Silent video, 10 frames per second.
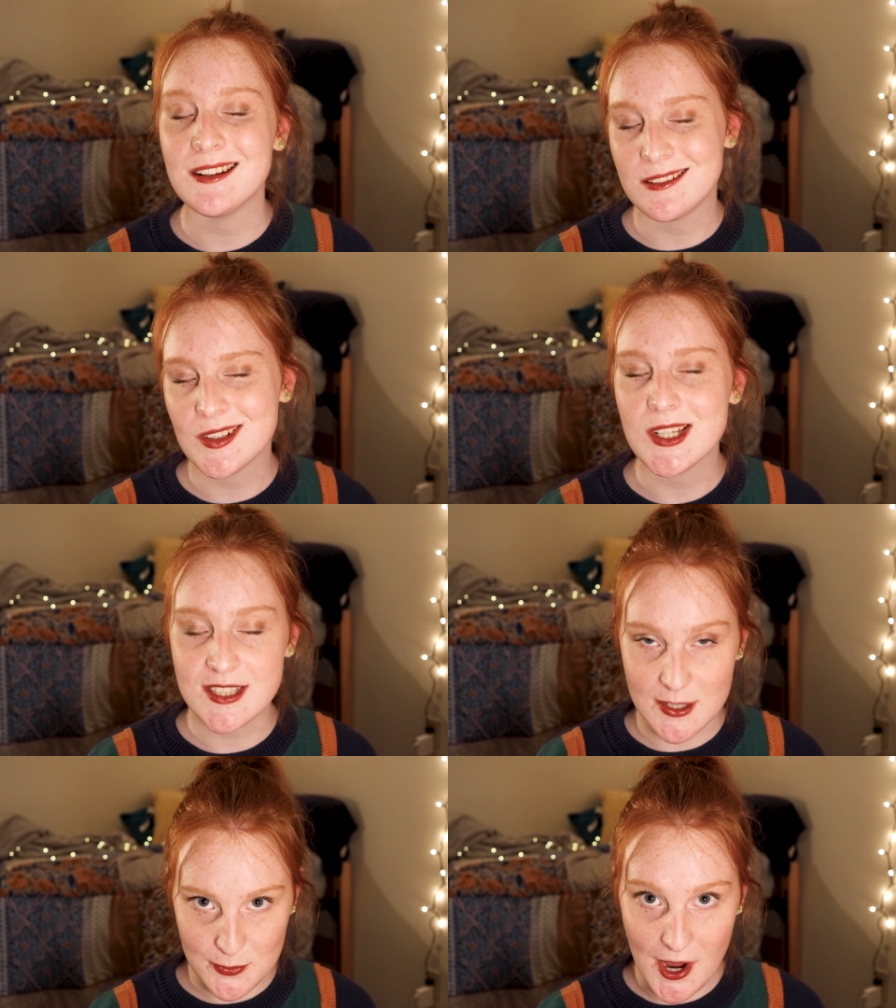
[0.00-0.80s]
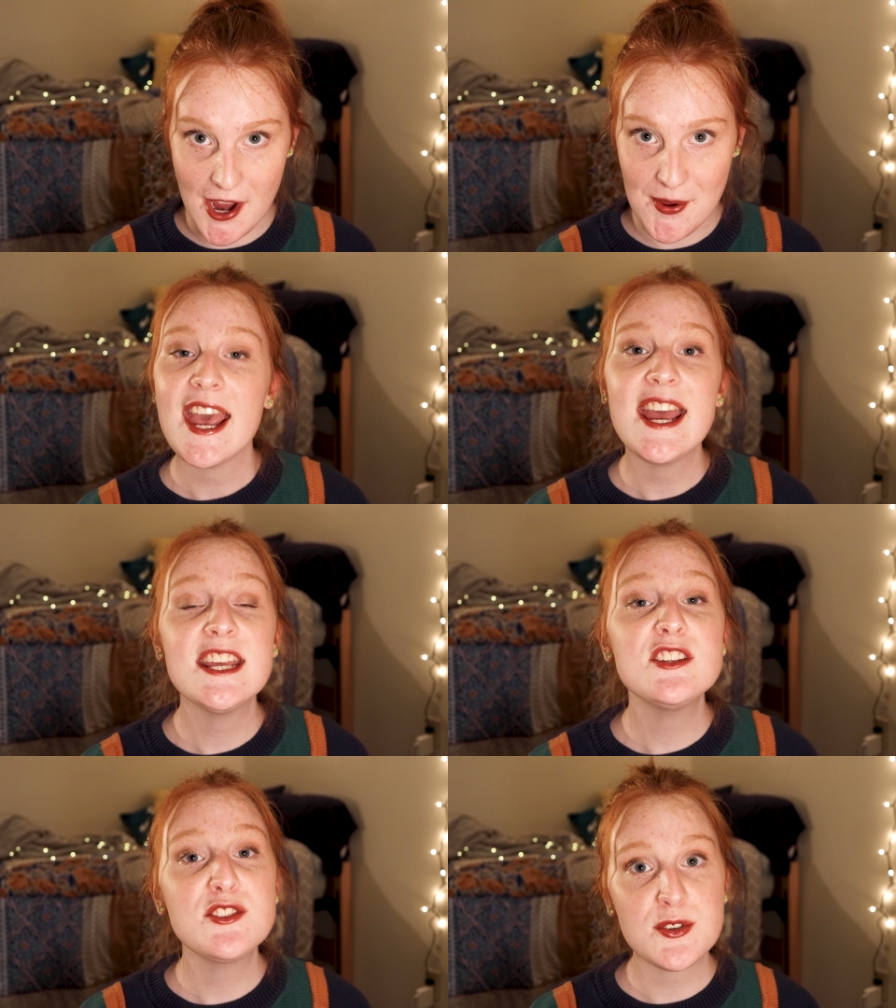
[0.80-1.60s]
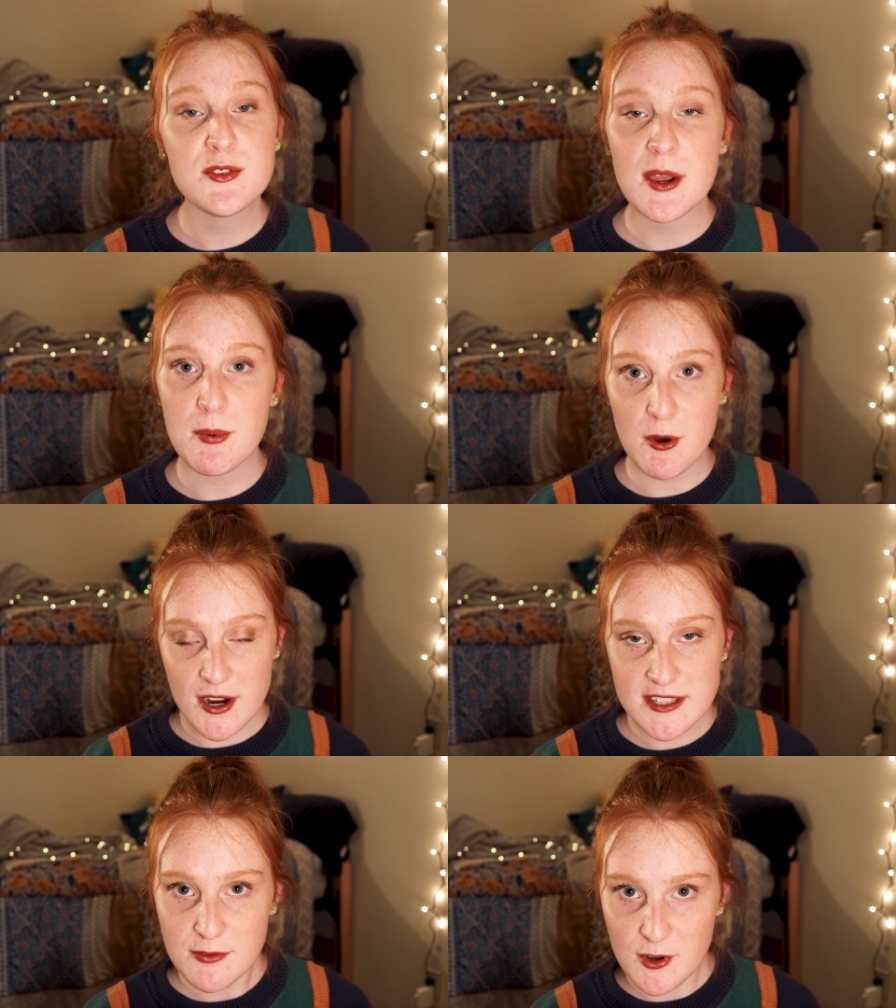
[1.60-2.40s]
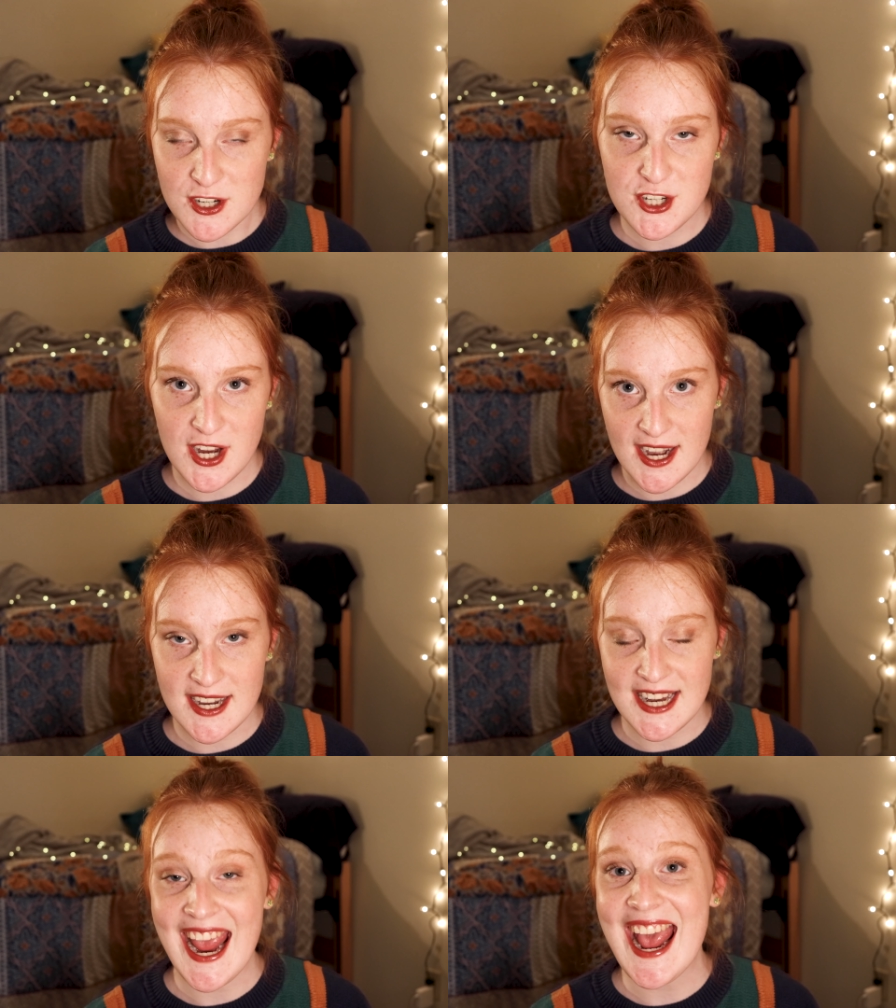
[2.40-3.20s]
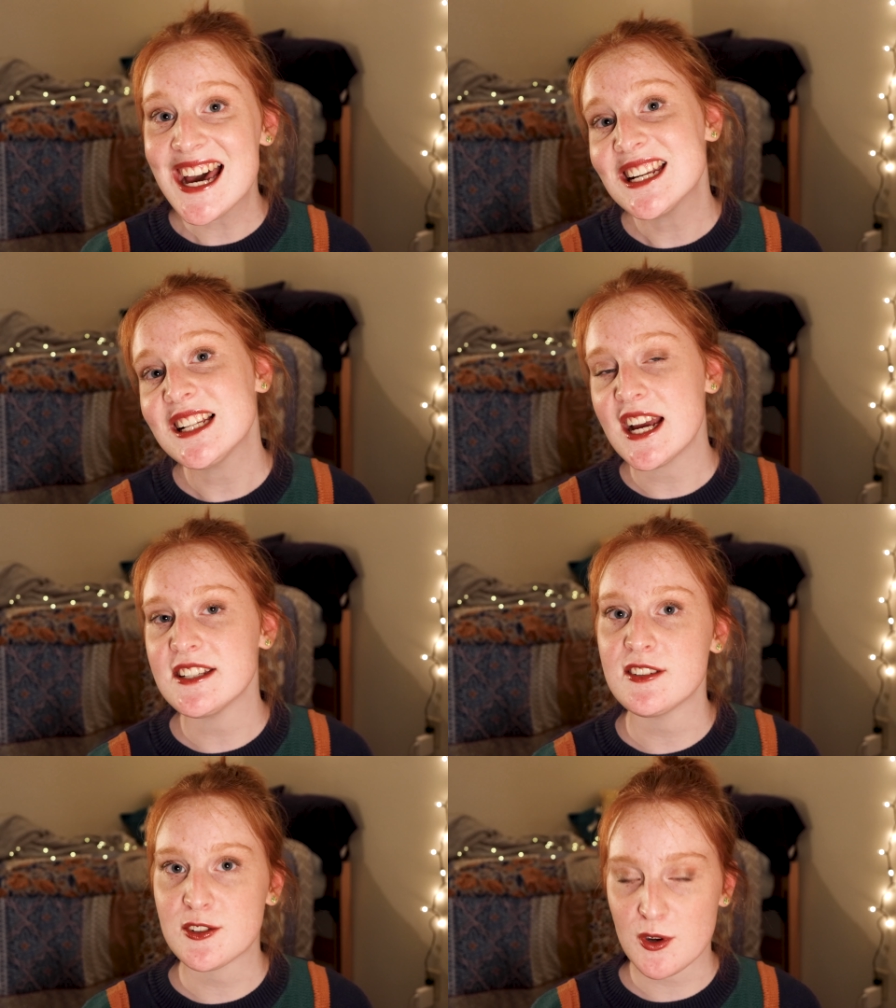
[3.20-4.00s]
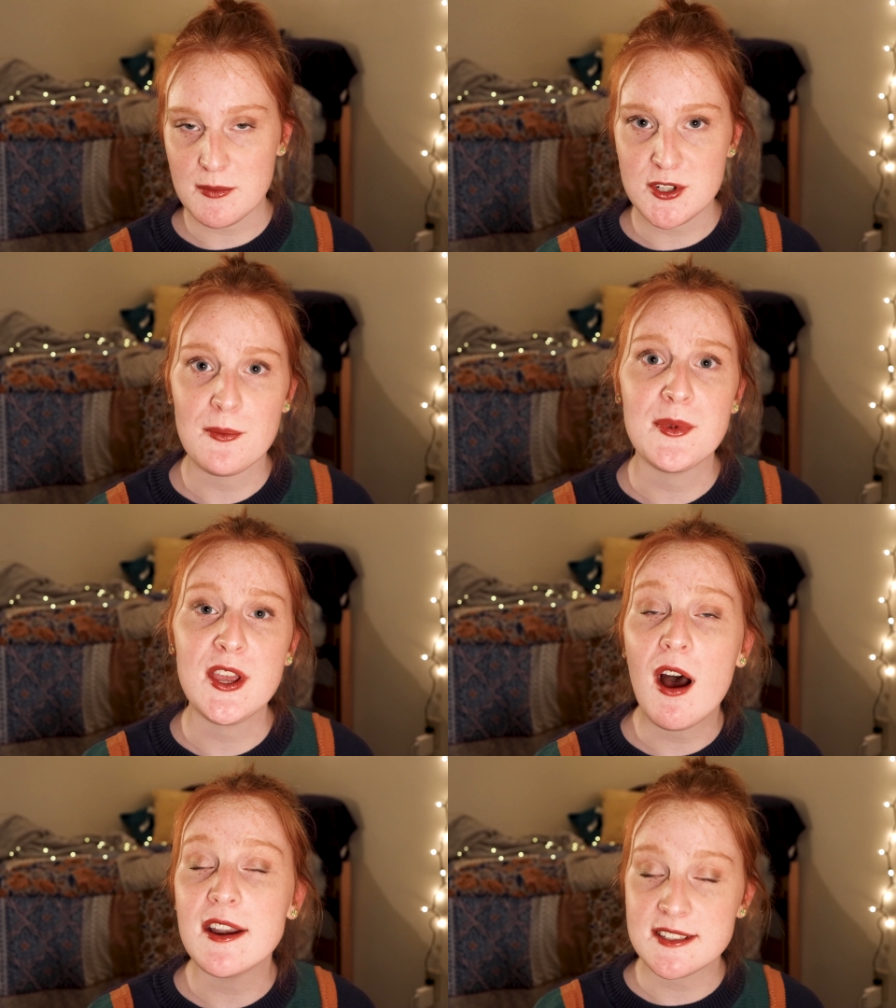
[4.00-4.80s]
and this is why. It is true that progressive Christianity analyzes scripture beyond